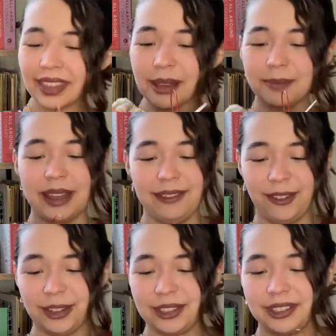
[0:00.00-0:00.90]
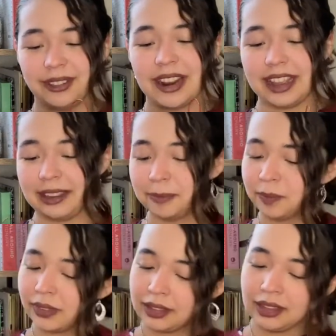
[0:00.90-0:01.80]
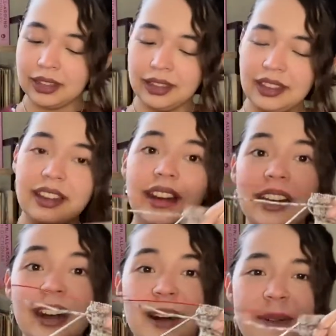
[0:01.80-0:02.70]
my voice is cracking. Um,